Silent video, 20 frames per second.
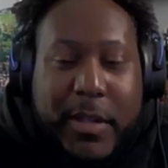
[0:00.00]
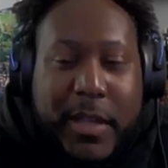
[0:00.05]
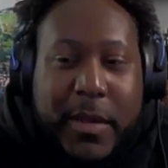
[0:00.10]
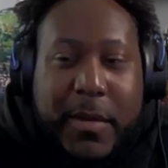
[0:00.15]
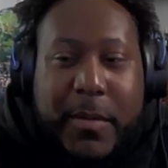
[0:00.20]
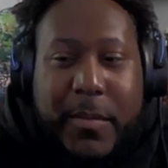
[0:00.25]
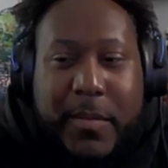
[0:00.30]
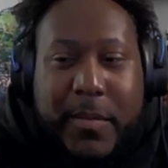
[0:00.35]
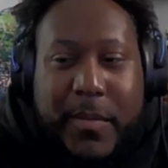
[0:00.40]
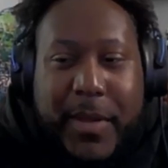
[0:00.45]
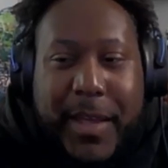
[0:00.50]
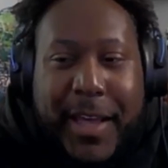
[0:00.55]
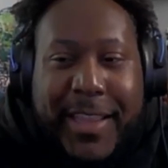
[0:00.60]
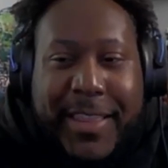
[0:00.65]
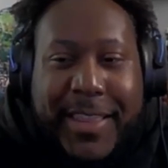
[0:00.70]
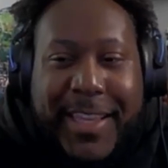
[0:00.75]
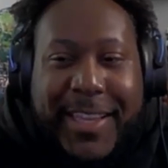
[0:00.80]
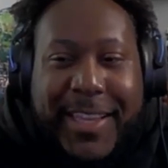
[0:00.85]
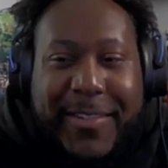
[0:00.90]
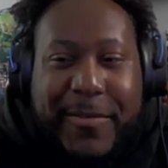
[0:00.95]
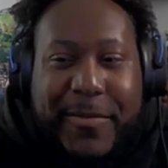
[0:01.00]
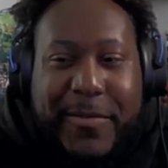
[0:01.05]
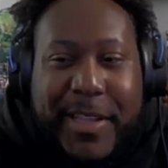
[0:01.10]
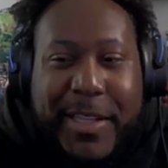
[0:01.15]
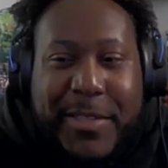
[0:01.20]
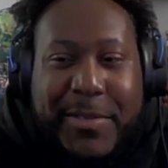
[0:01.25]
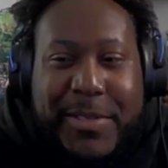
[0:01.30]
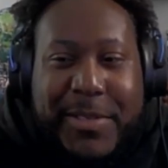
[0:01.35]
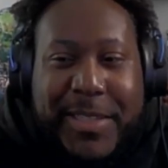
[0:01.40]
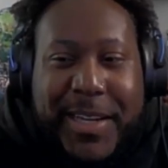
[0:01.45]
him. I think
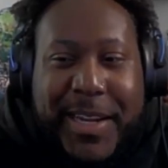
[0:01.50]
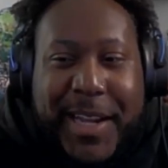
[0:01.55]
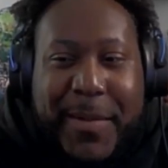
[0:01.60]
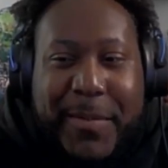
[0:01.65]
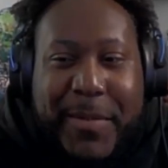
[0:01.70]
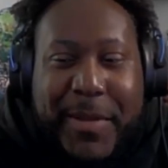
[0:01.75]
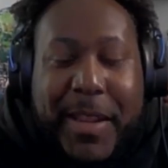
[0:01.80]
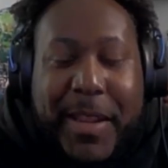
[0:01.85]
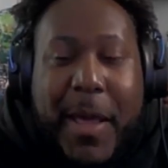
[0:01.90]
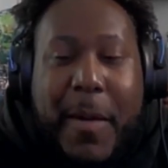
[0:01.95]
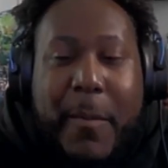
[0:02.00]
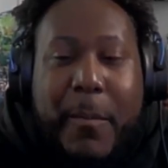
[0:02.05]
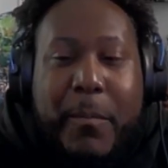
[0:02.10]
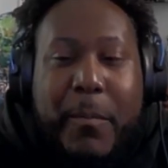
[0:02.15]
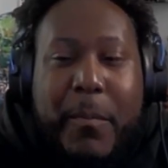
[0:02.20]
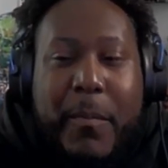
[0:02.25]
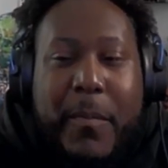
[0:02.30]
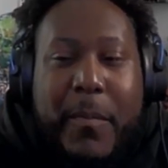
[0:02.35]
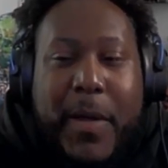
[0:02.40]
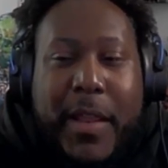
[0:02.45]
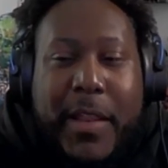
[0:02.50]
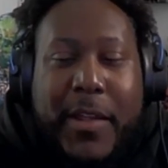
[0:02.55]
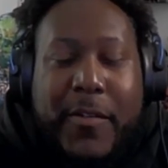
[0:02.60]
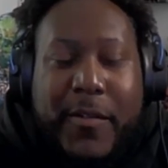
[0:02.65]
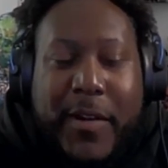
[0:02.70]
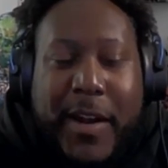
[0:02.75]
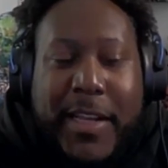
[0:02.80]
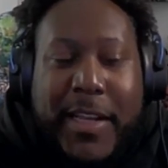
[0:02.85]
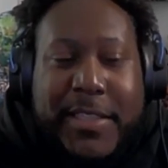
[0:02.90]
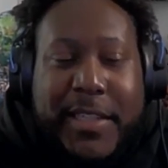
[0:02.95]
that's what I think. I think
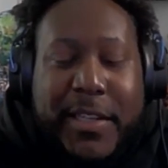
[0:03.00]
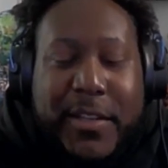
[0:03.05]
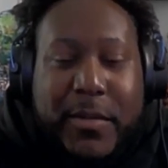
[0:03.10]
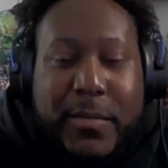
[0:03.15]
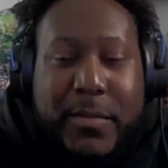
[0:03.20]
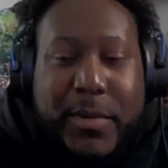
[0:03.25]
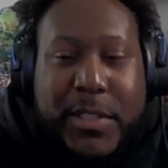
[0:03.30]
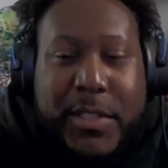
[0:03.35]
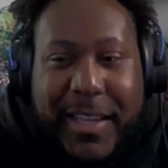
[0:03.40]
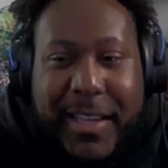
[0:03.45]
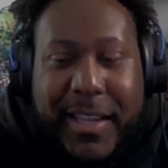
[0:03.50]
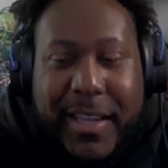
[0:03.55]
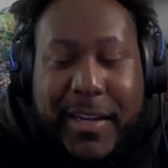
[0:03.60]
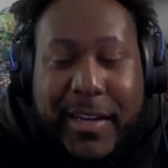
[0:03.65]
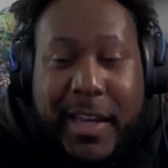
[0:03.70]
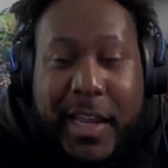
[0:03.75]
Ryan's gonna kill Butcher.